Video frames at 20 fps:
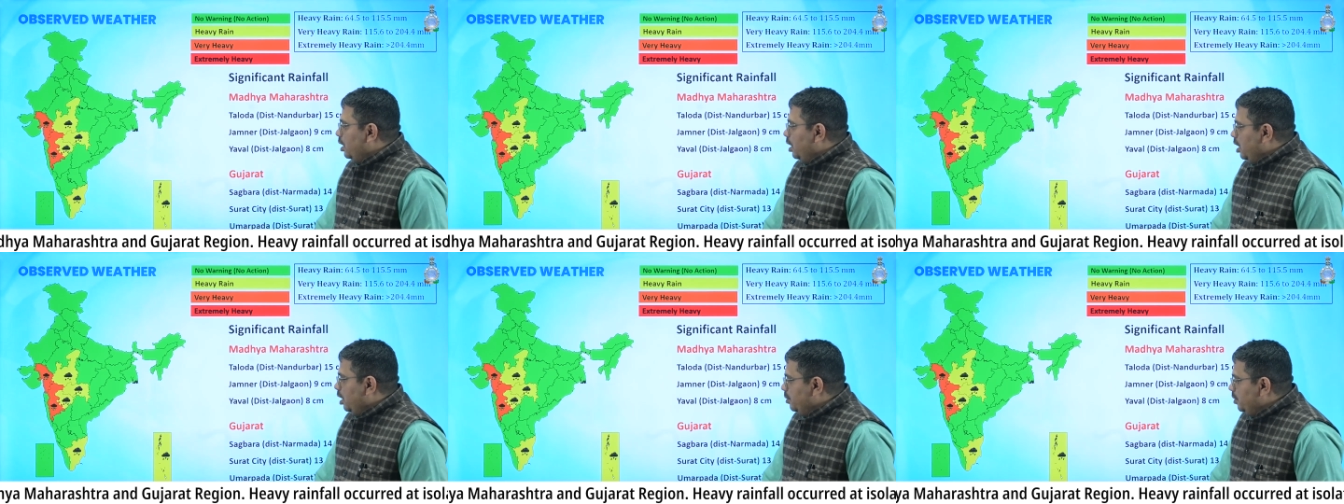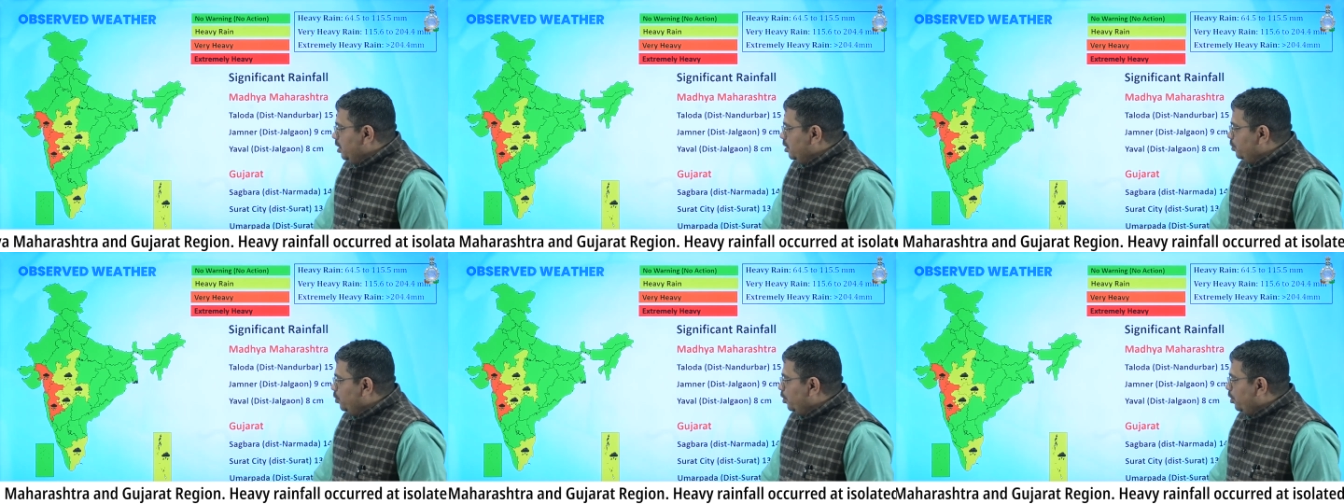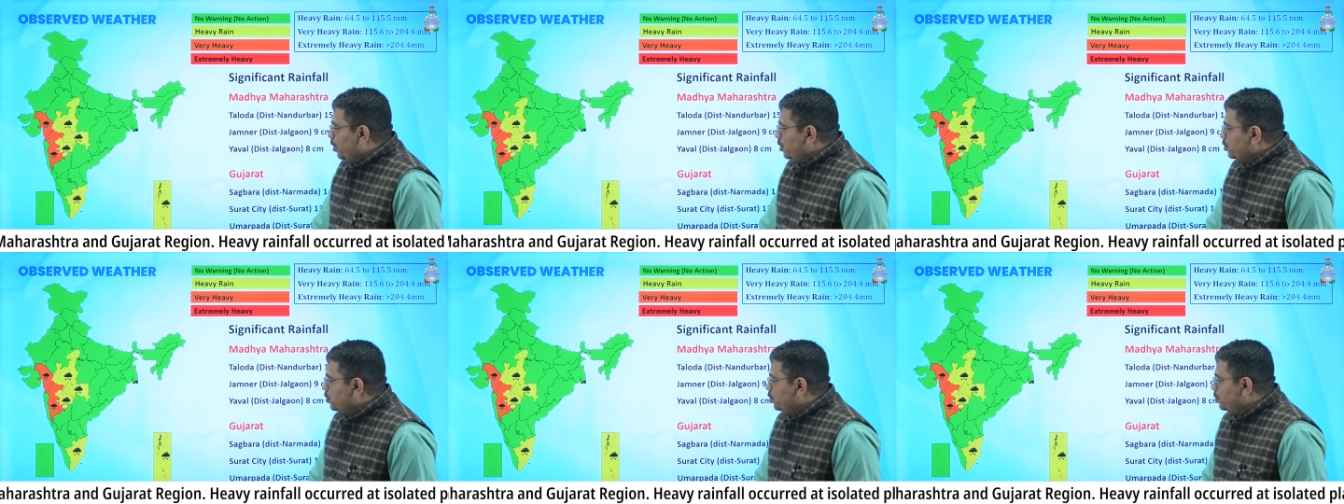Heavy rainfall
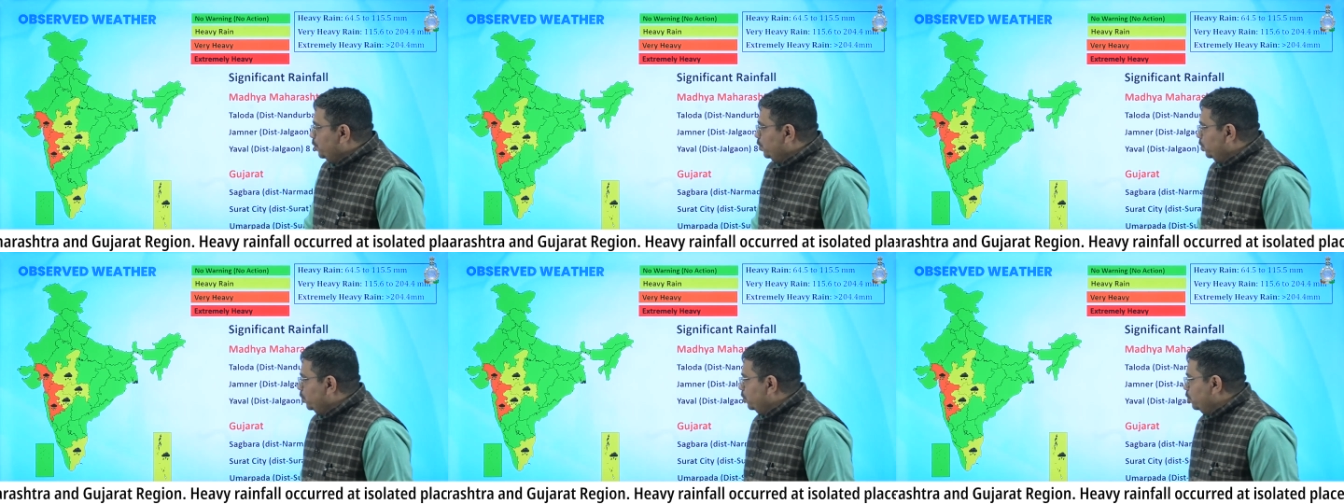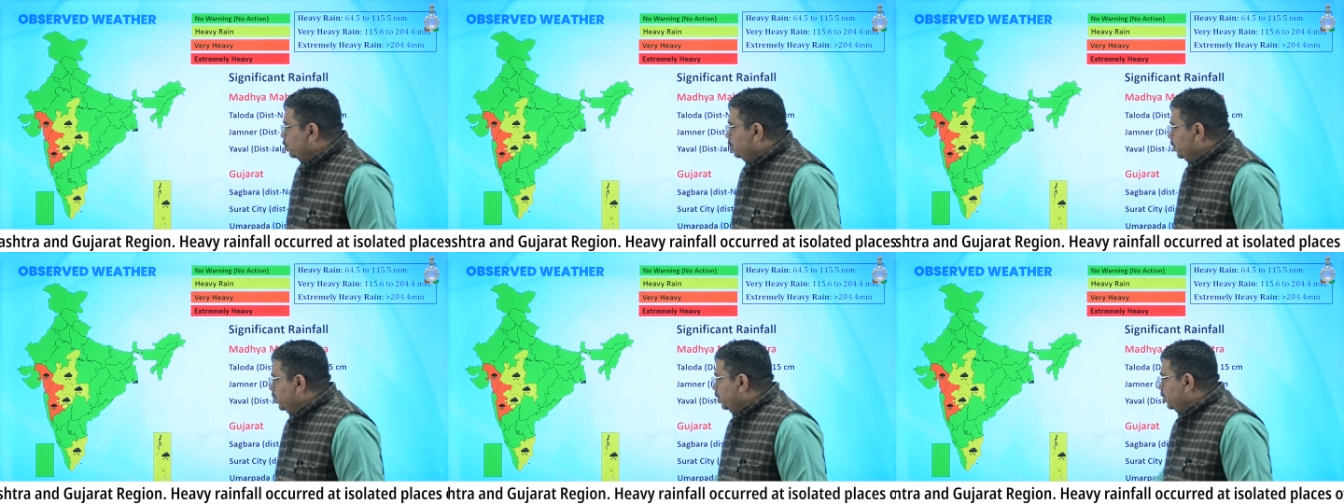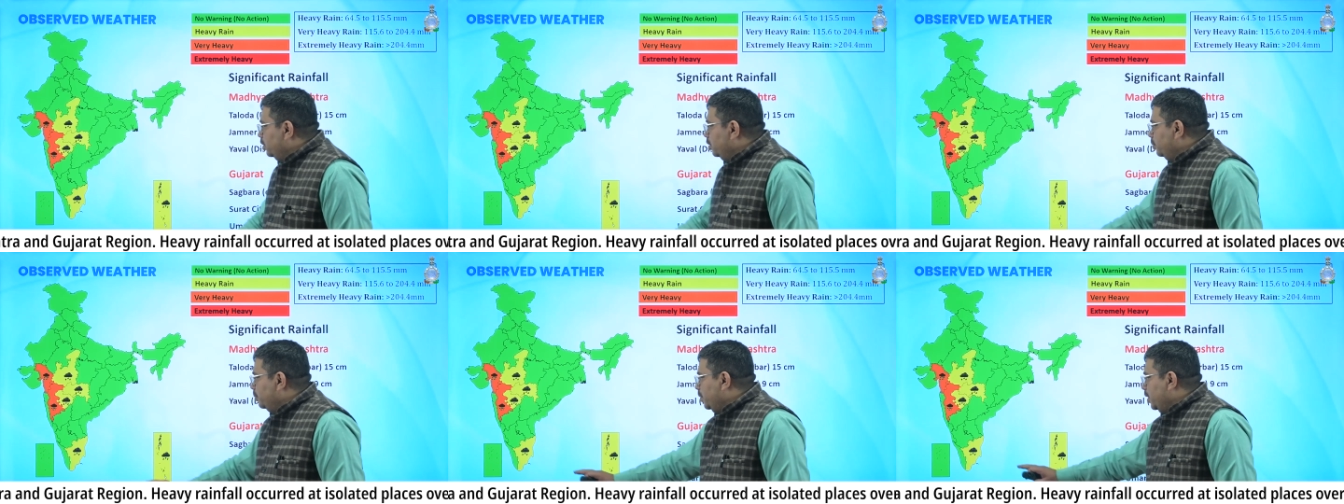also reported over
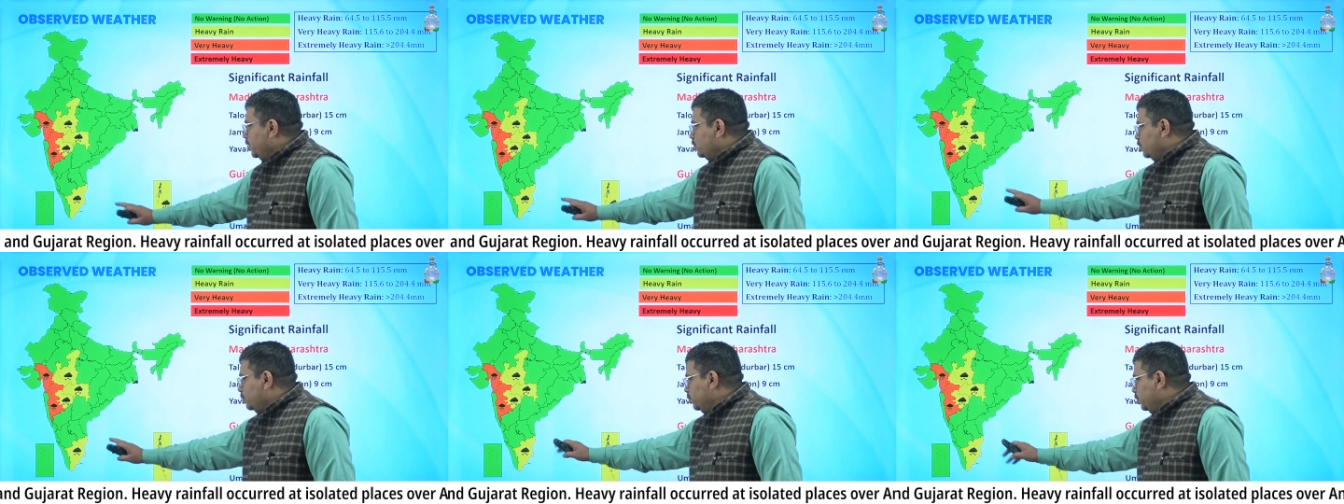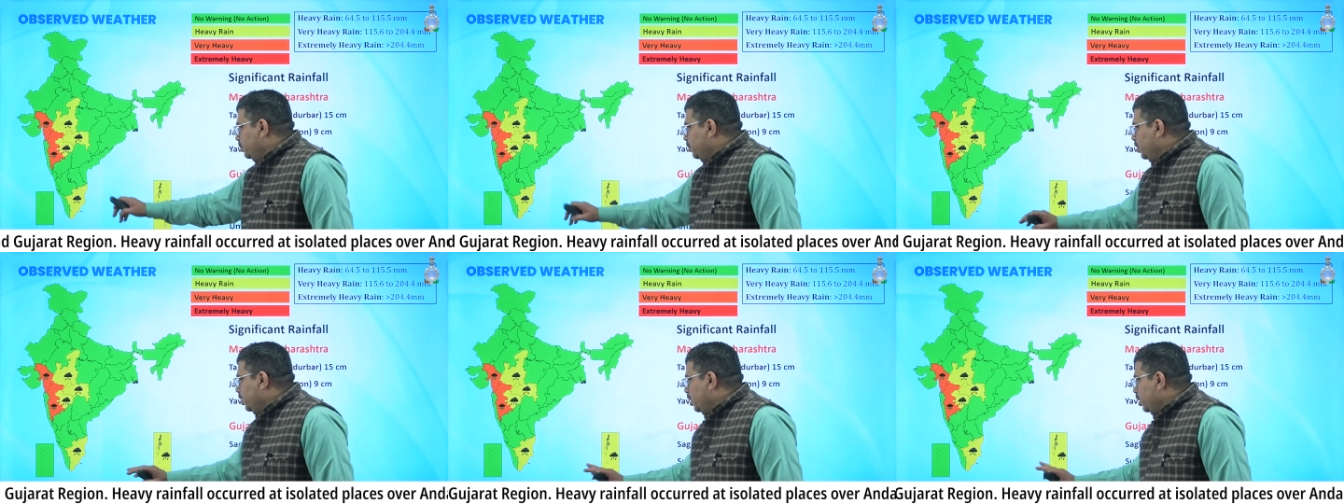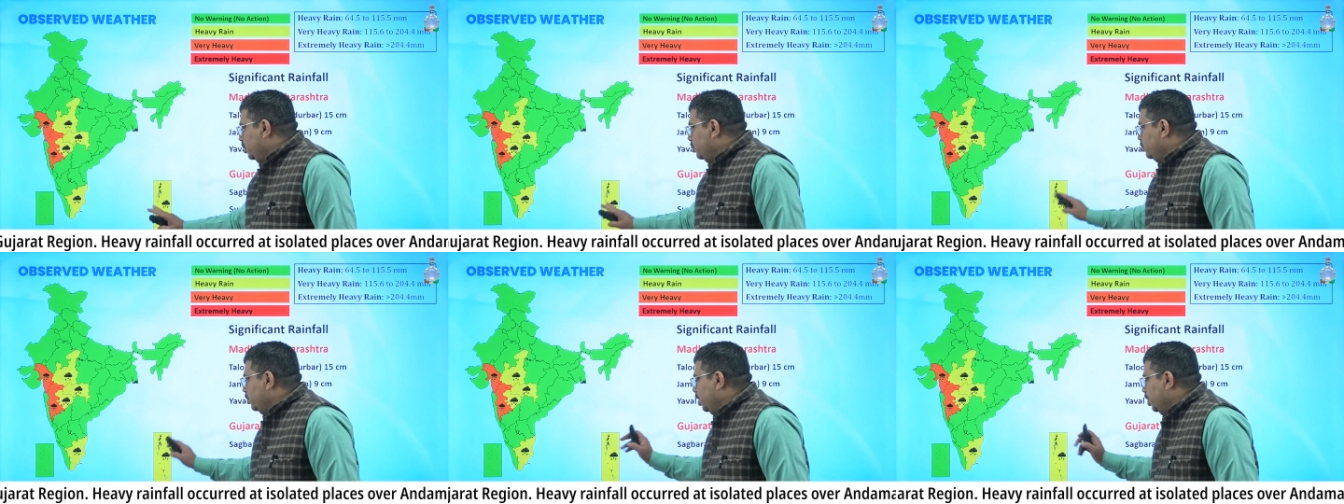northern parts of Tamil
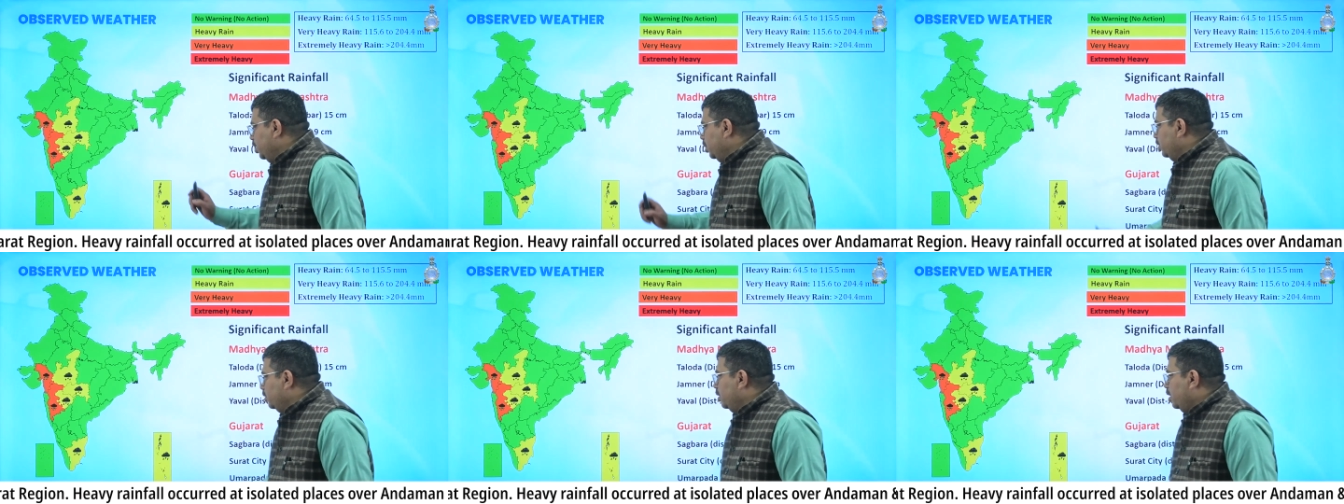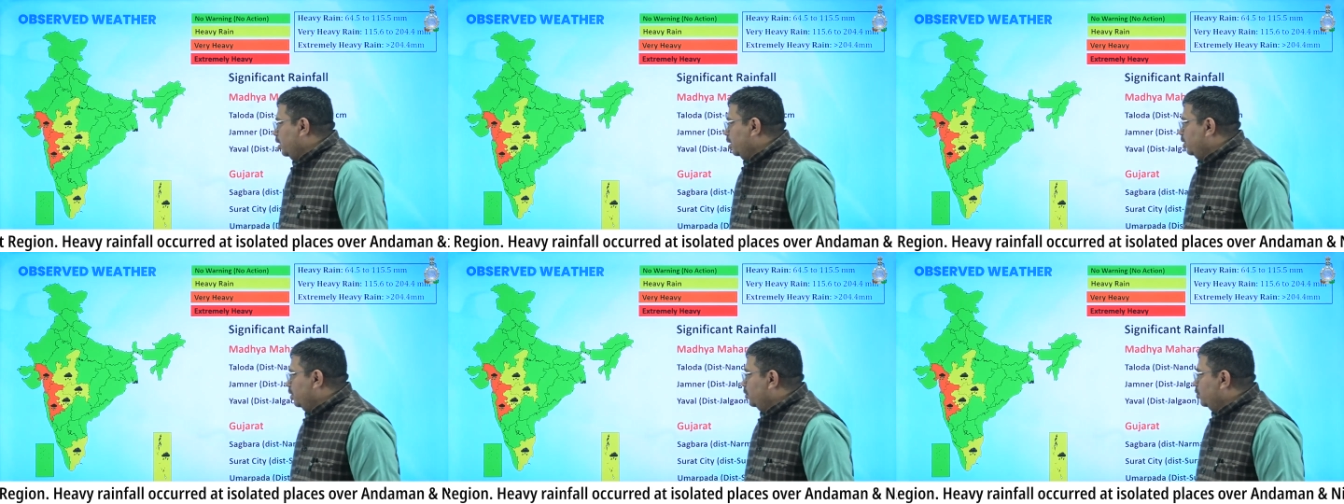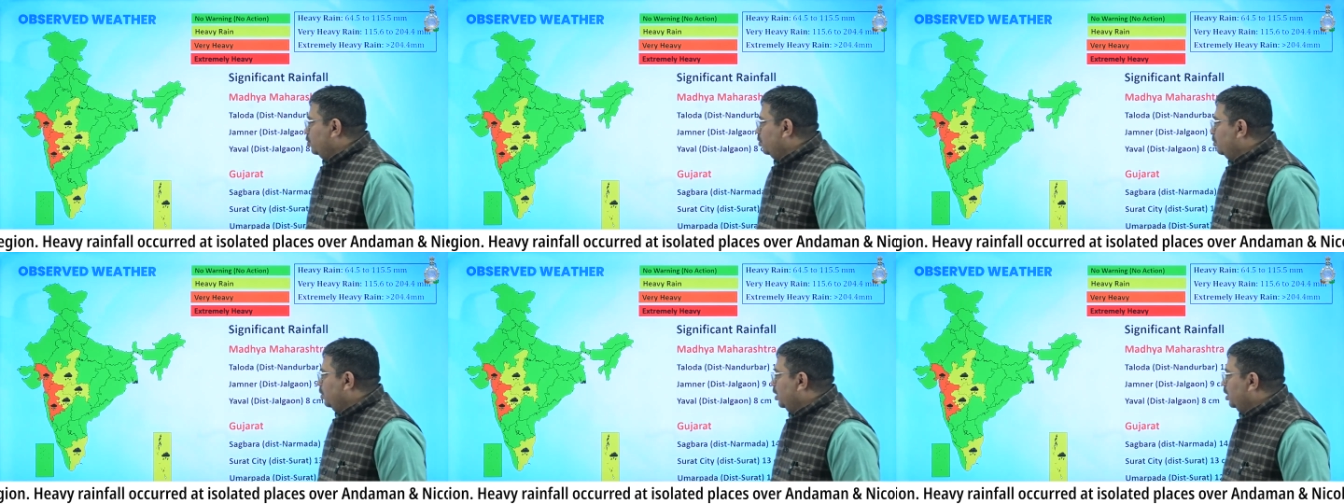Nadu and Car
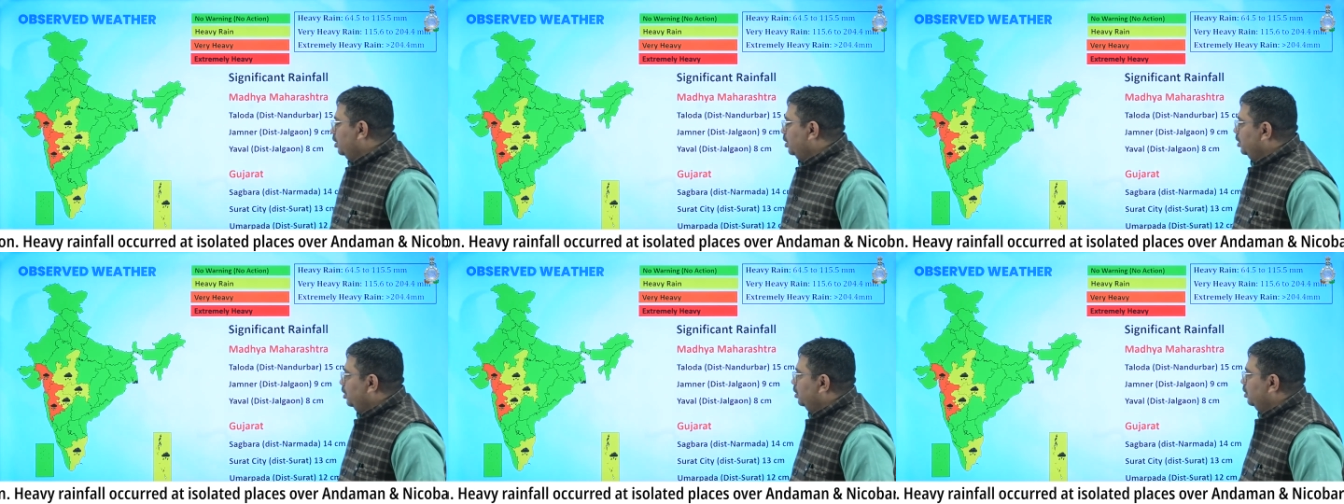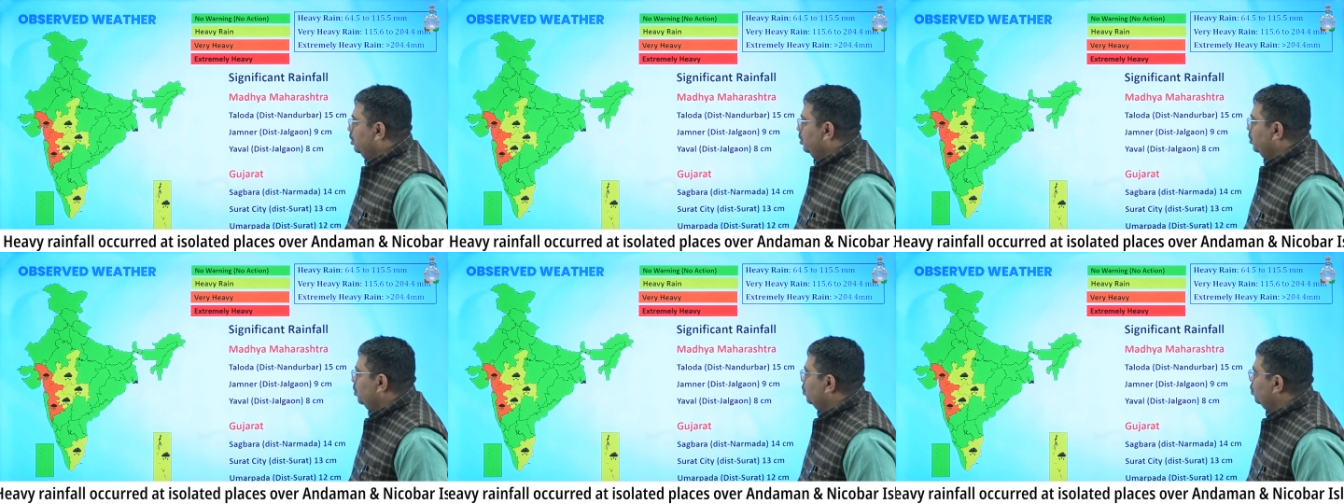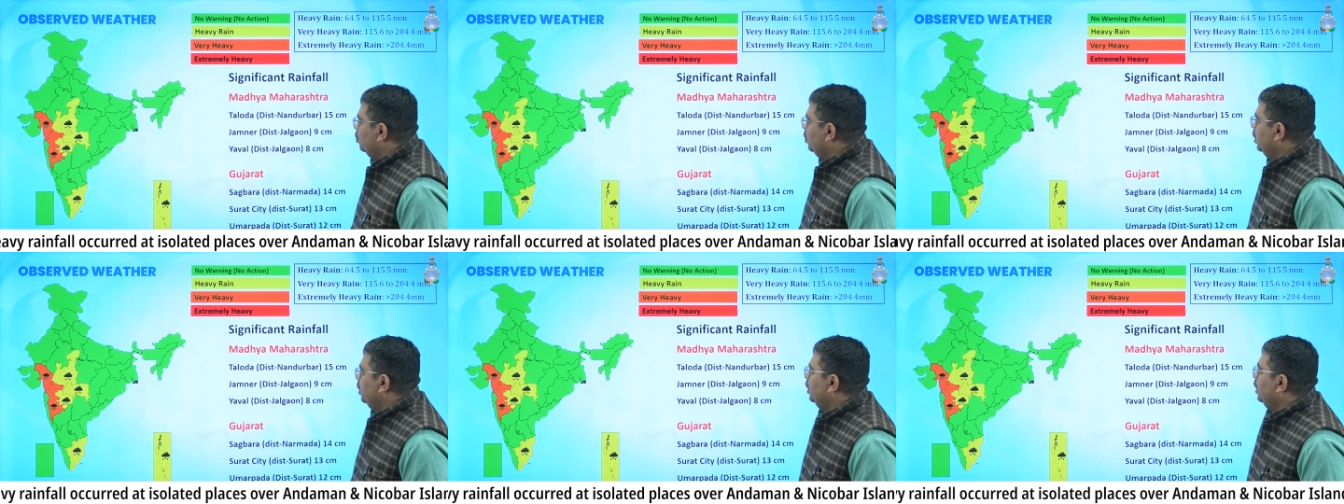Nicobar in
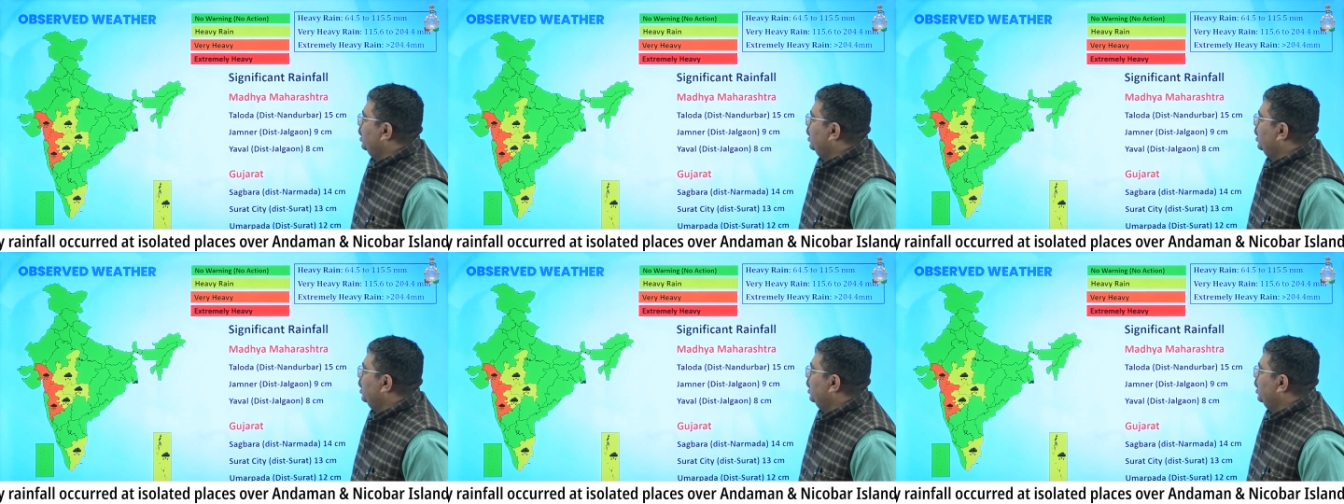Nicobar